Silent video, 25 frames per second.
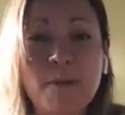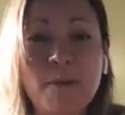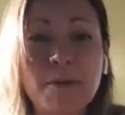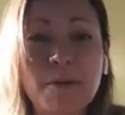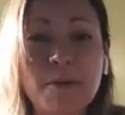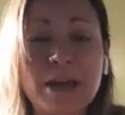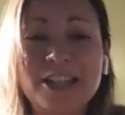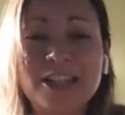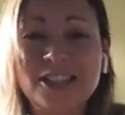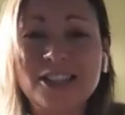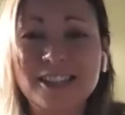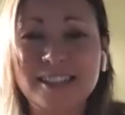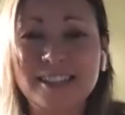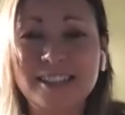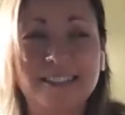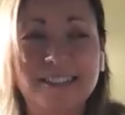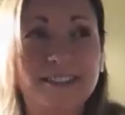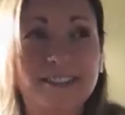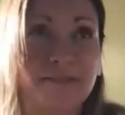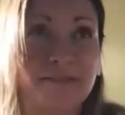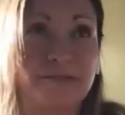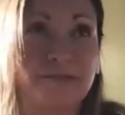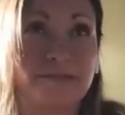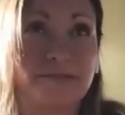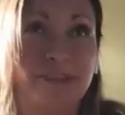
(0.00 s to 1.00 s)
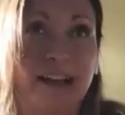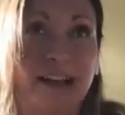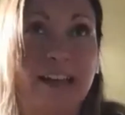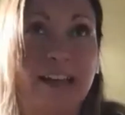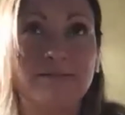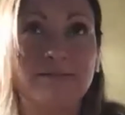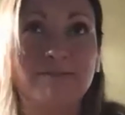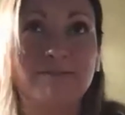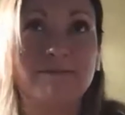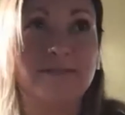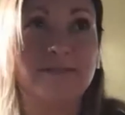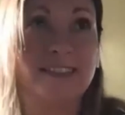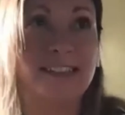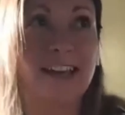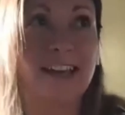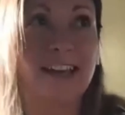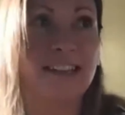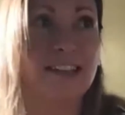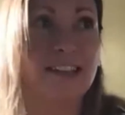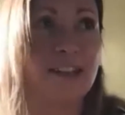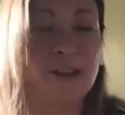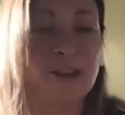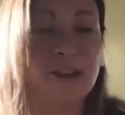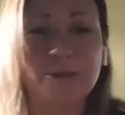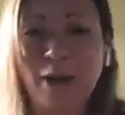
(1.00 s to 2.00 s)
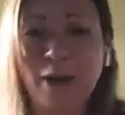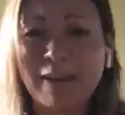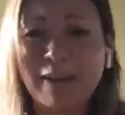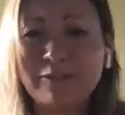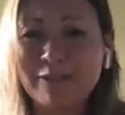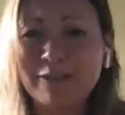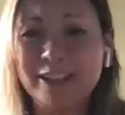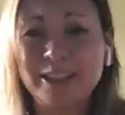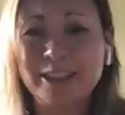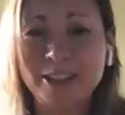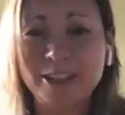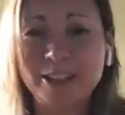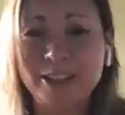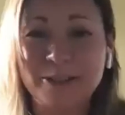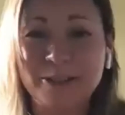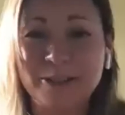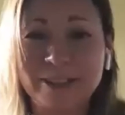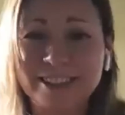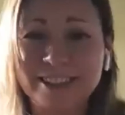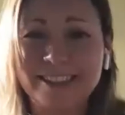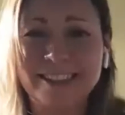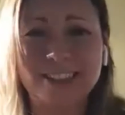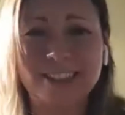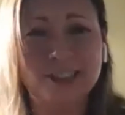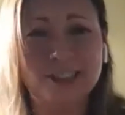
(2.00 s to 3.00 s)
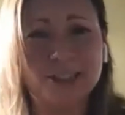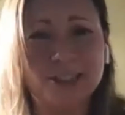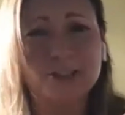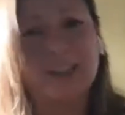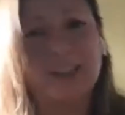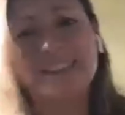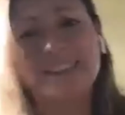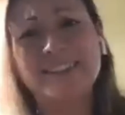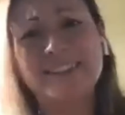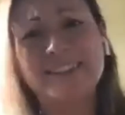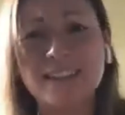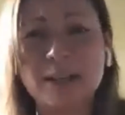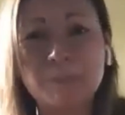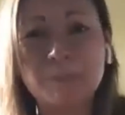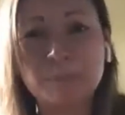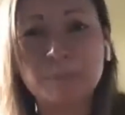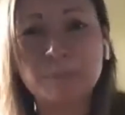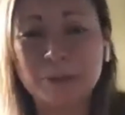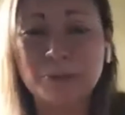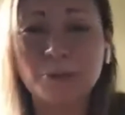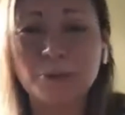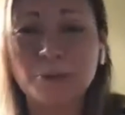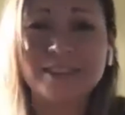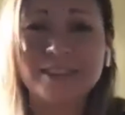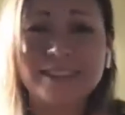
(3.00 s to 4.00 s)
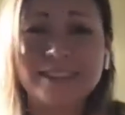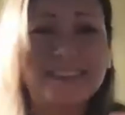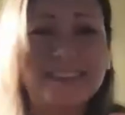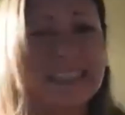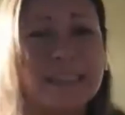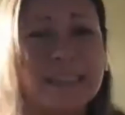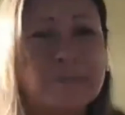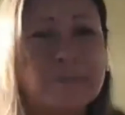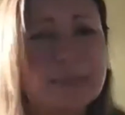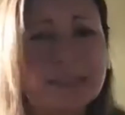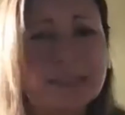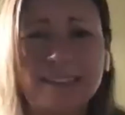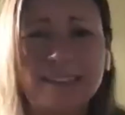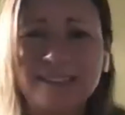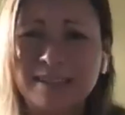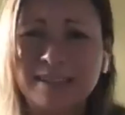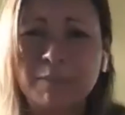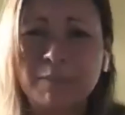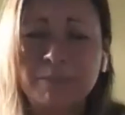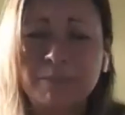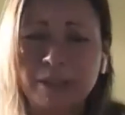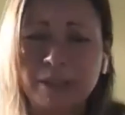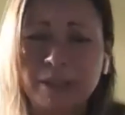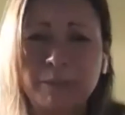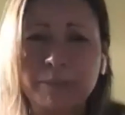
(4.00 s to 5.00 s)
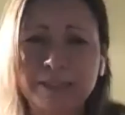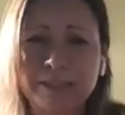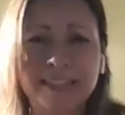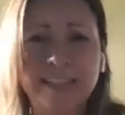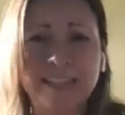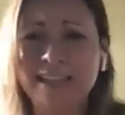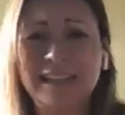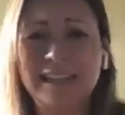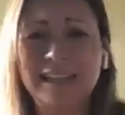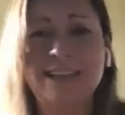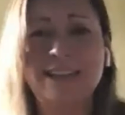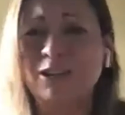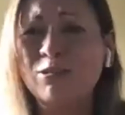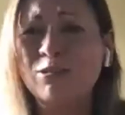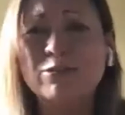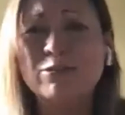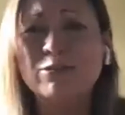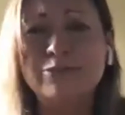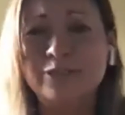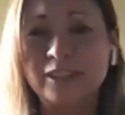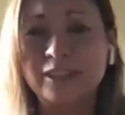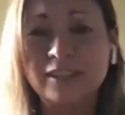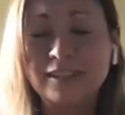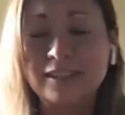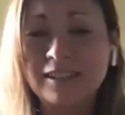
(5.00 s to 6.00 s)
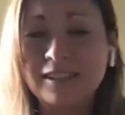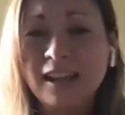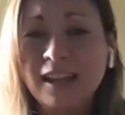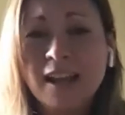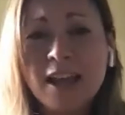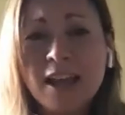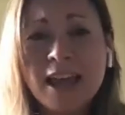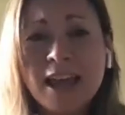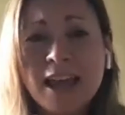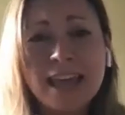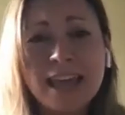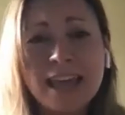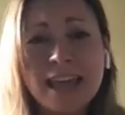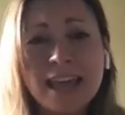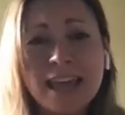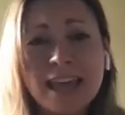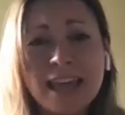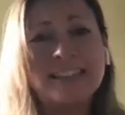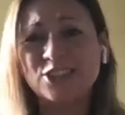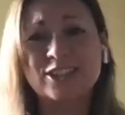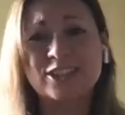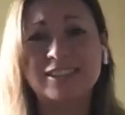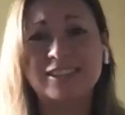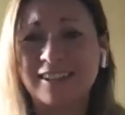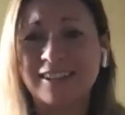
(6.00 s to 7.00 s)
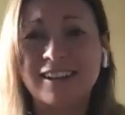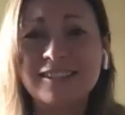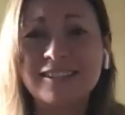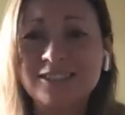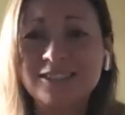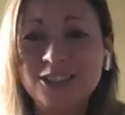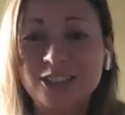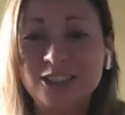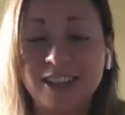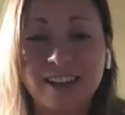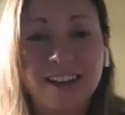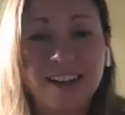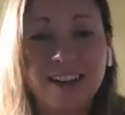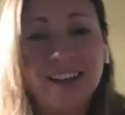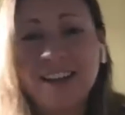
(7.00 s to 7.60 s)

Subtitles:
It's just found a new avenue. It's just dressed up in what seems like something particularly novel in digital culture.